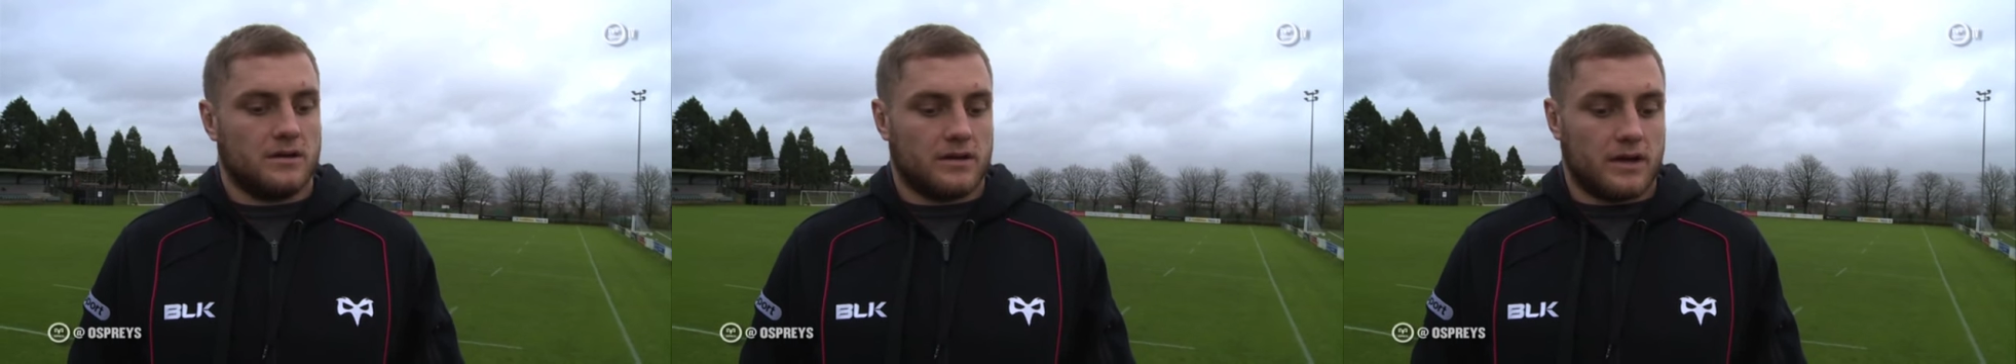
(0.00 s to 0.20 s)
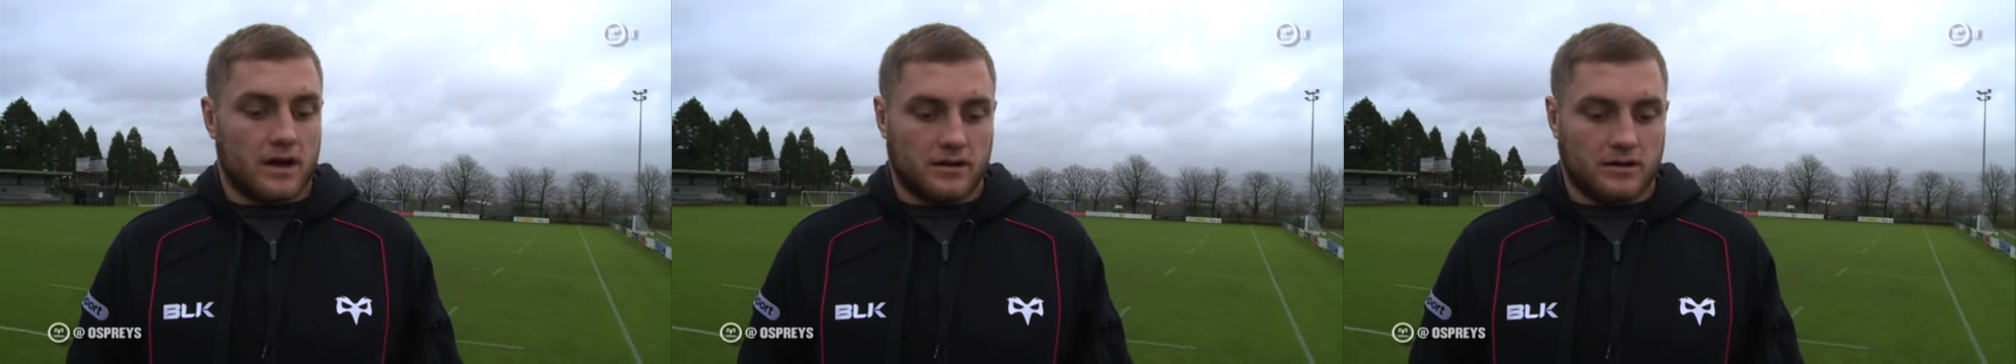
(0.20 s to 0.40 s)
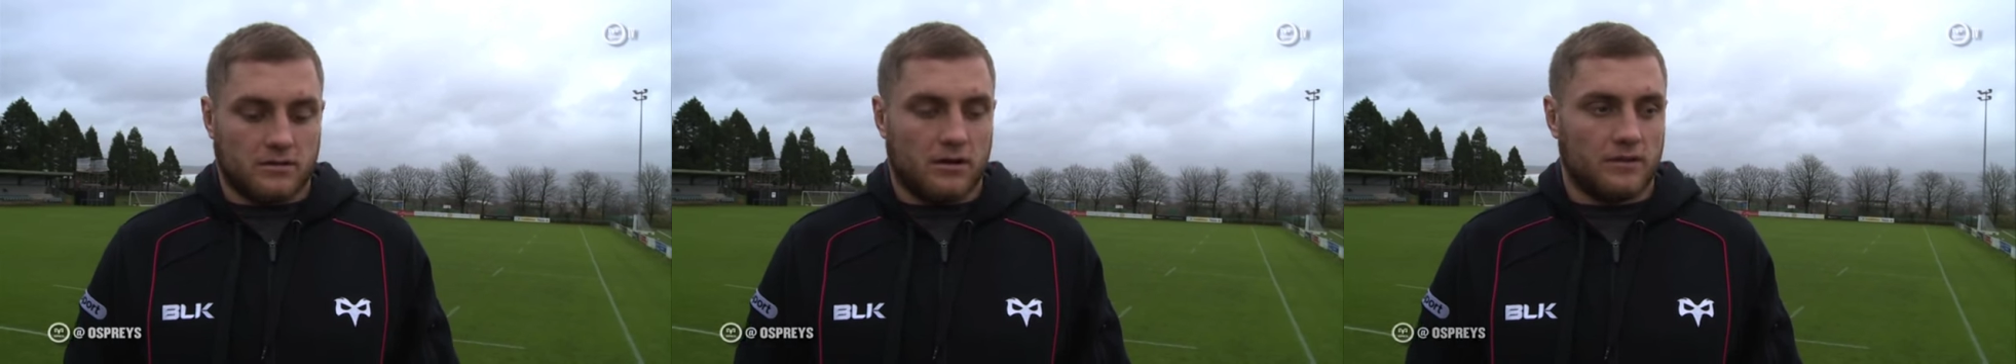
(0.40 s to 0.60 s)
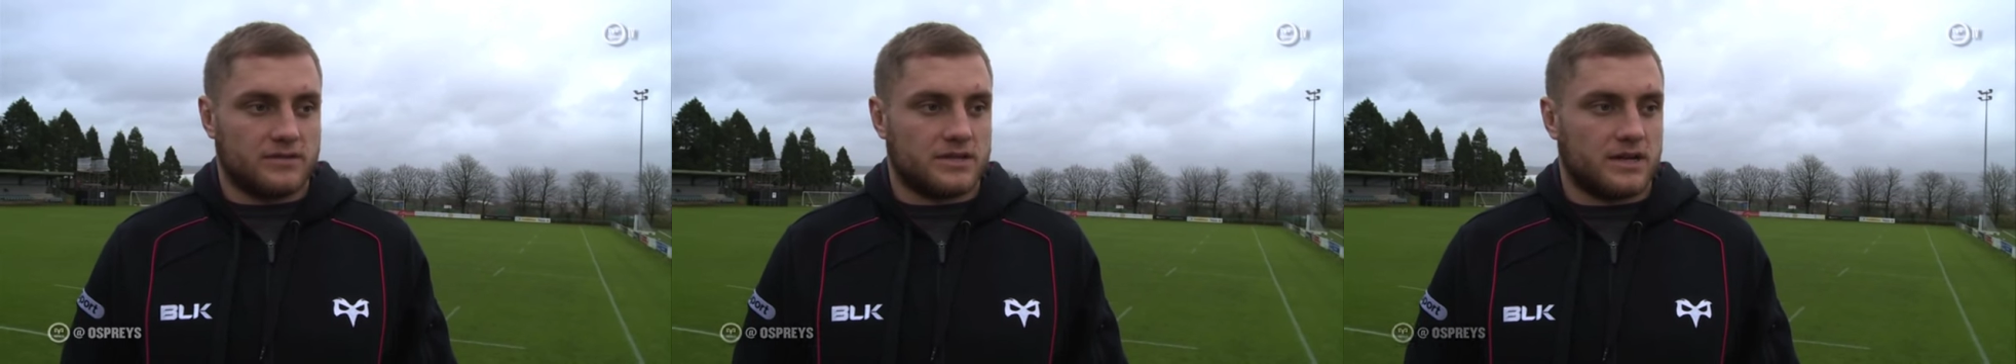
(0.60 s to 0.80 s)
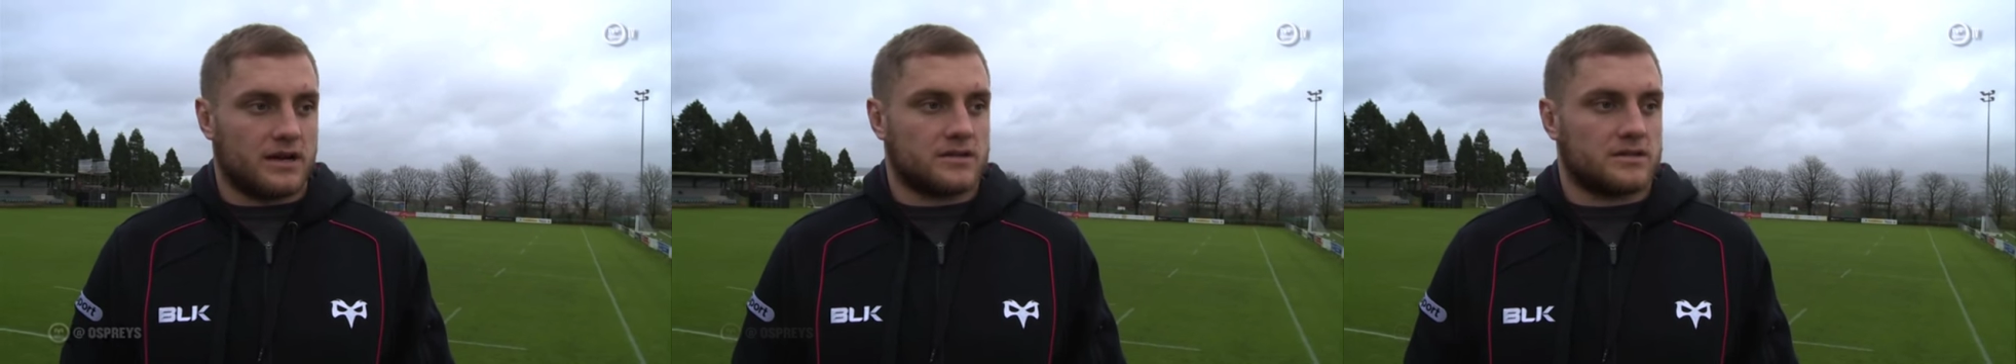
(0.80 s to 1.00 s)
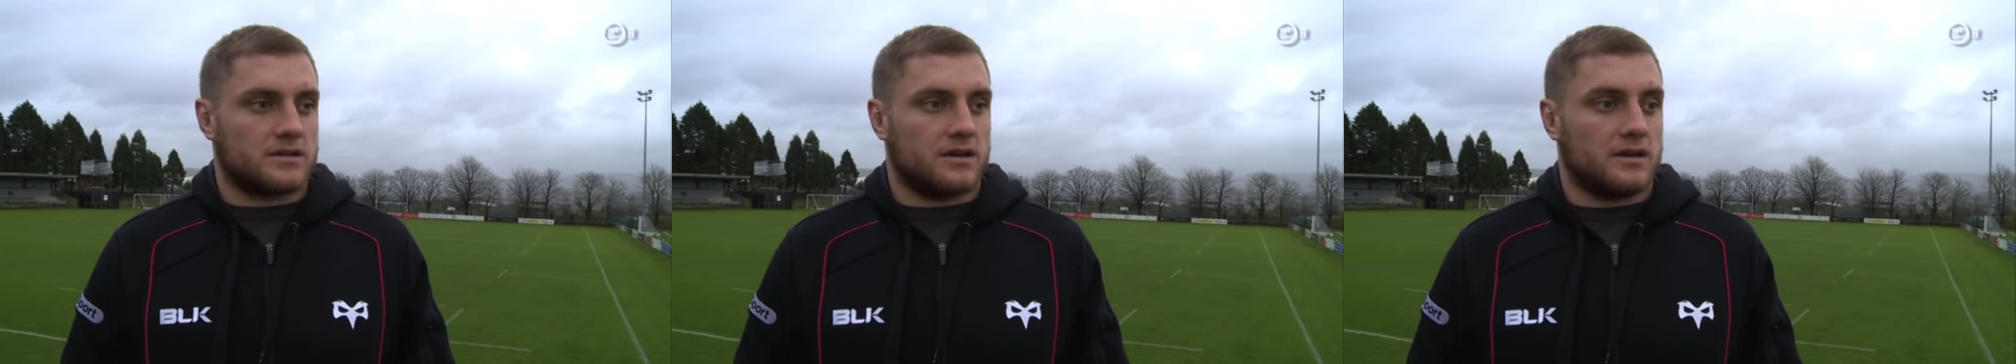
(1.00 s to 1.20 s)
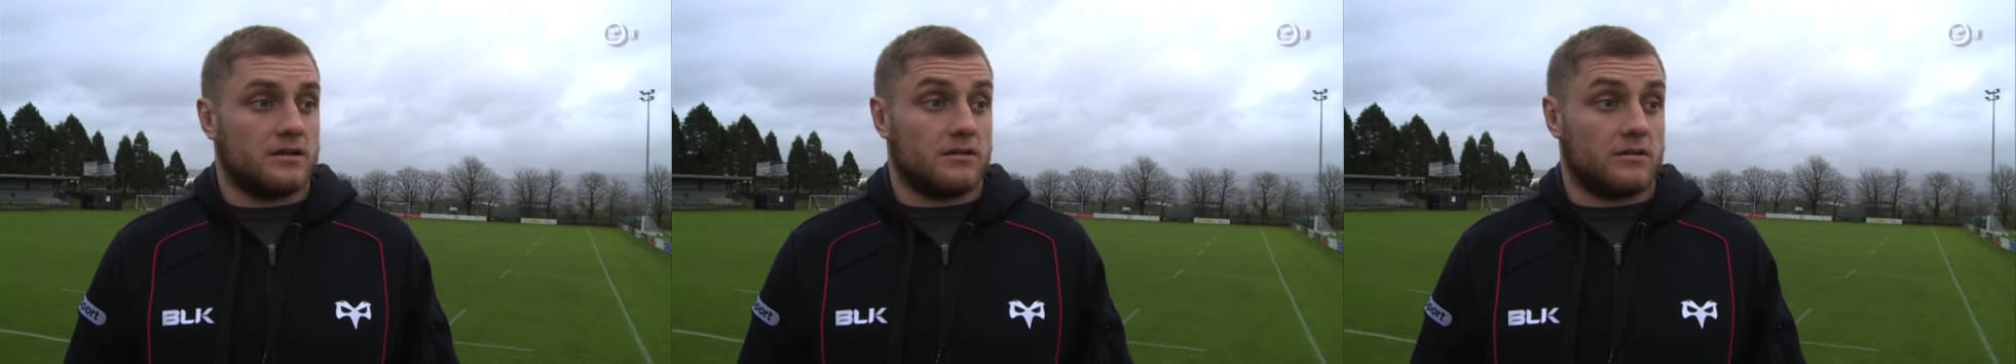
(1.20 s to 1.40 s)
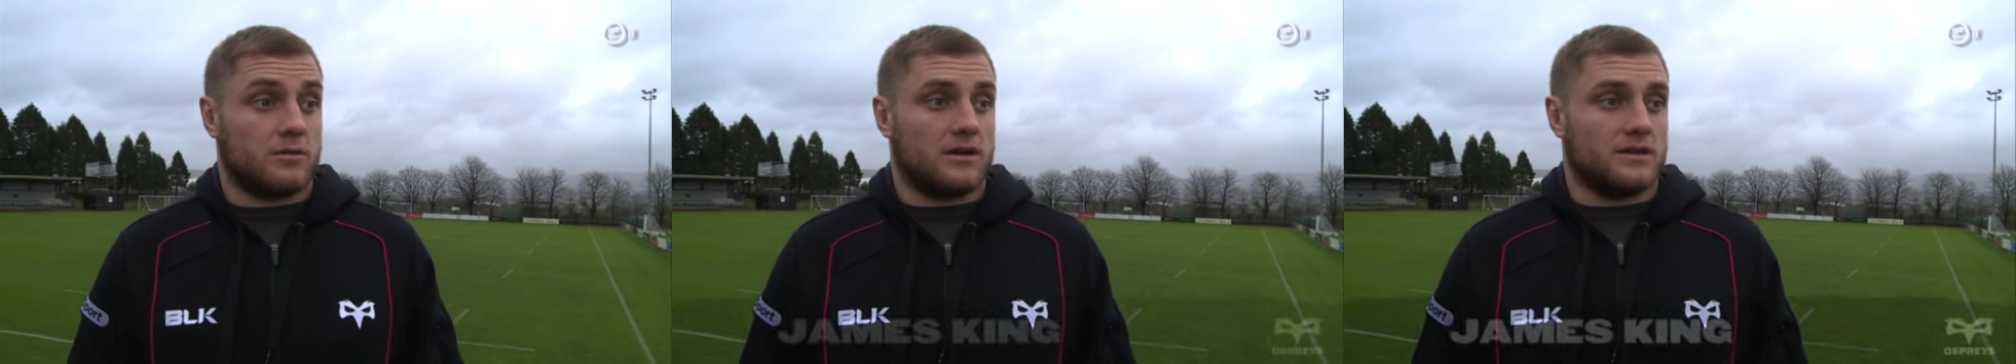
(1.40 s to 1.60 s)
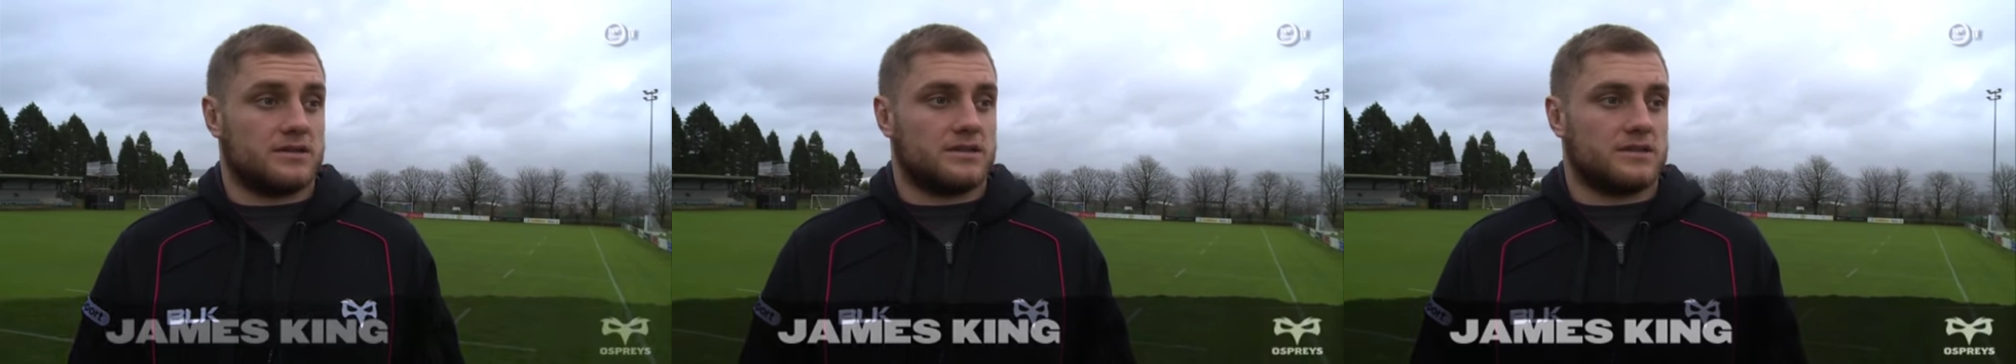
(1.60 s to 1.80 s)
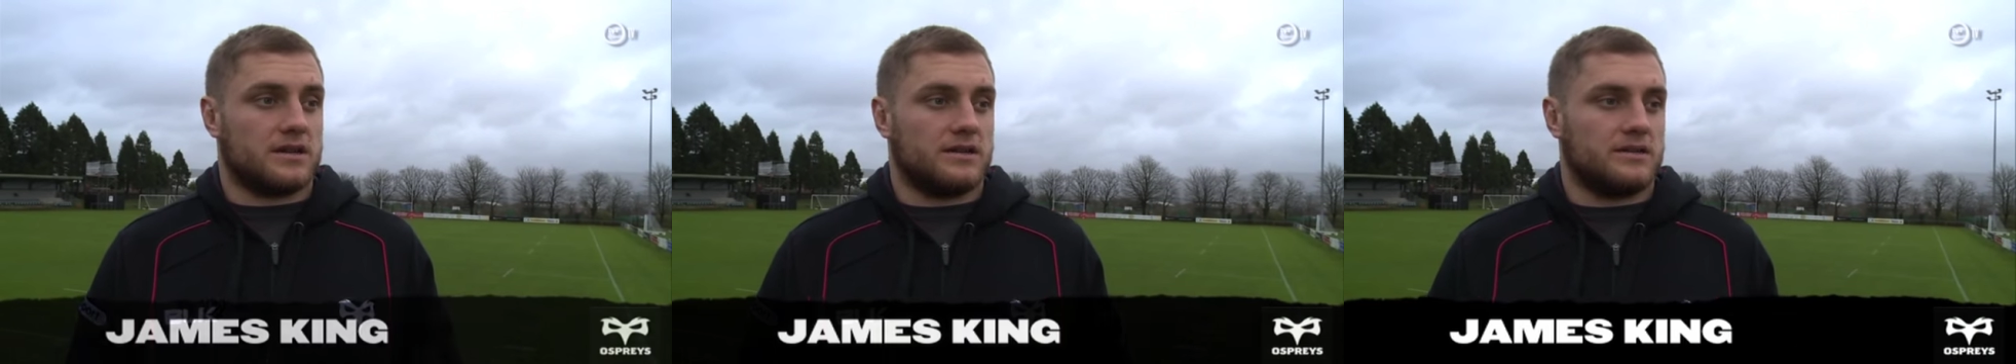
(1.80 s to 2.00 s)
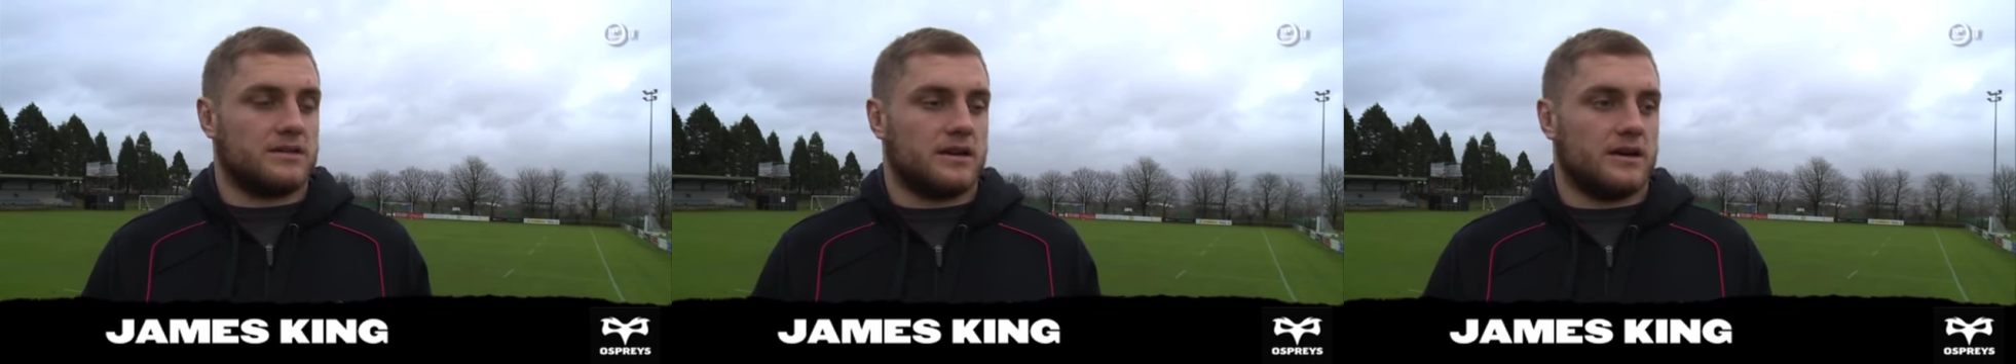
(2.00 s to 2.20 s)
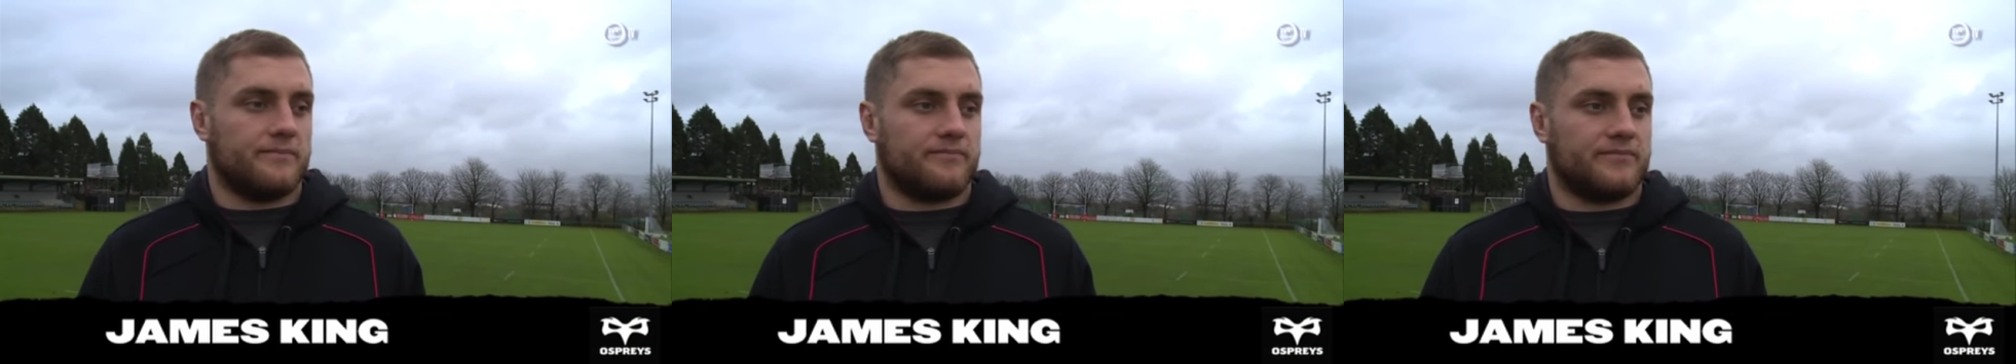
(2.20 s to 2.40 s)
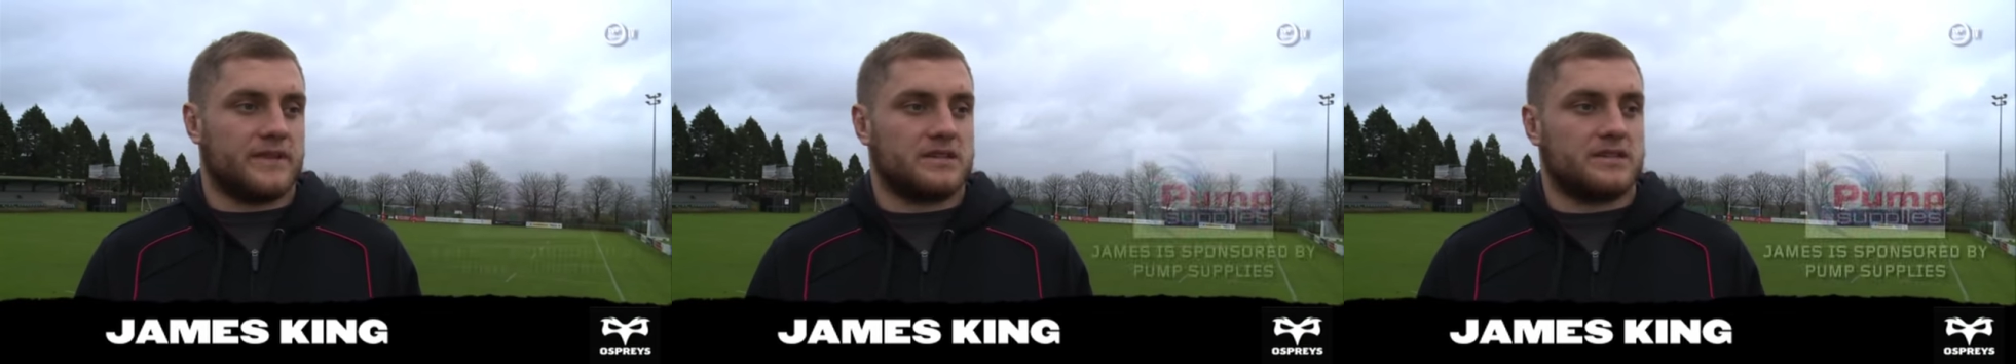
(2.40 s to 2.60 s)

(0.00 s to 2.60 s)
Yeah, you know, obviously Exeter are a quality side, um,